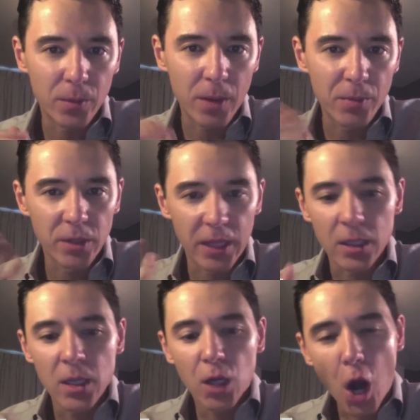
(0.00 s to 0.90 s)
Remember that
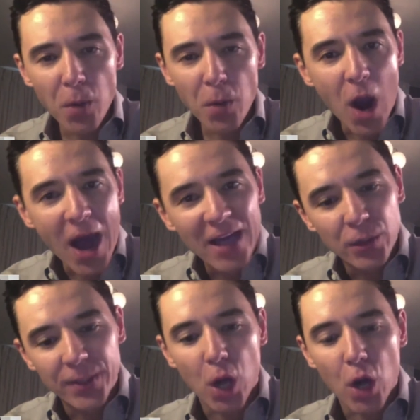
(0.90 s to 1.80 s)
mm-hmm.
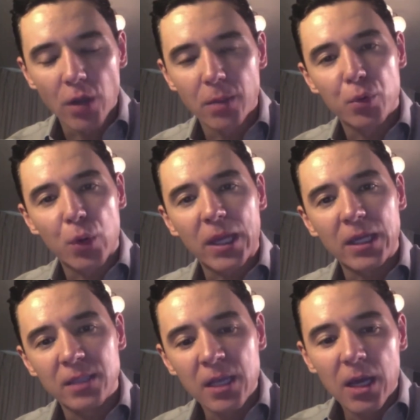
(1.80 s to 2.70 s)
carbohydrates are the
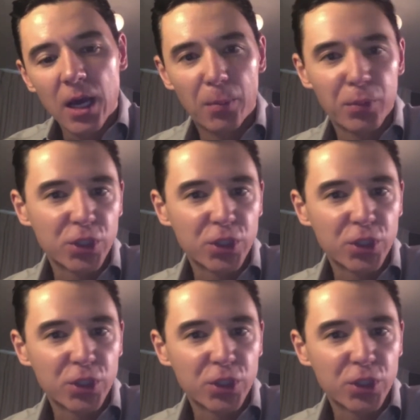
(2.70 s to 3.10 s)
brain's uh,